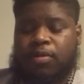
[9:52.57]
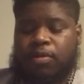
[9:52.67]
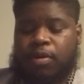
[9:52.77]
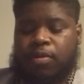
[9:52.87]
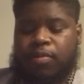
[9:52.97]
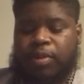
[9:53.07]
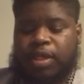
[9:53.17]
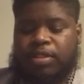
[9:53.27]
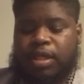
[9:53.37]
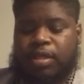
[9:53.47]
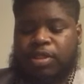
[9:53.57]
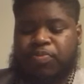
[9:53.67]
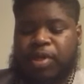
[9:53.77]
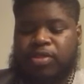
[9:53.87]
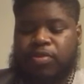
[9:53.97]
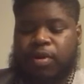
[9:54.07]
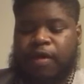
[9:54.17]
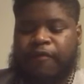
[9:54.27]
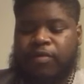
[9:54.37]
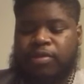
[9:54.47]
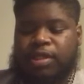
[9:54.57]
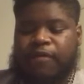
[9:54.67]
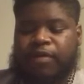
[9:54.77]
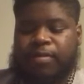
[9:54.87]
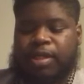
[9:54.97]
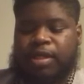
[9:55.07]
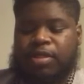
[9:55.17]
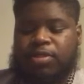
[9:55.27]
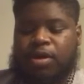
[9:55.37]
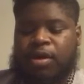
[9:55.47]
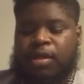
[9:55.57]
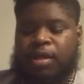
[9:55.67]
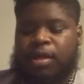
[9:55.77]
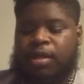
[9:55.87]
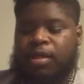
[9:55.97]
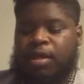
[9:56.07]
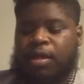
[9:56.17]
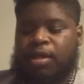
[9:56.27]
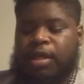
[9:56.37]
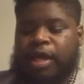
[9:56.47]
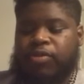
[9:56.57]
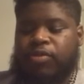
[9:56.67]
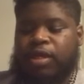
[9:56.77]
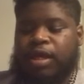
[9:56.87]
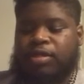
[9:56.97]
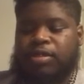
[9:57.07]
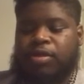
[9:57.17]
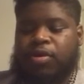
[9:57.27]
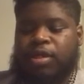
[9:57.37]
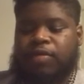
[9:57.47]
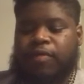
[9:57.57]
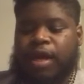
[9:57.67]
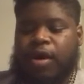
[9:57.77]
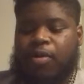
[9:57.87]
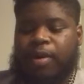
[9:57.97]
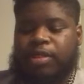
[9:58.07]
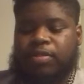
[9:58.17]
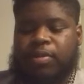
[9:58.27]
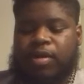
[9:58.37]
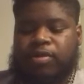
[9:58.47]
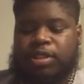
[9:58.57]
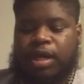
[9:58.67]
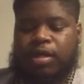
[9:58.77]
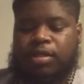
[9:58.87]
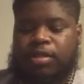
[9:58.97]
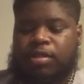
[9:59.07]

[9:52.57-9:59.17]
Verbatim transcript: You know, because that this place, will, if it was left up to Esau and, and not through the grace, grace of Yahweh by Hashem Yahushai,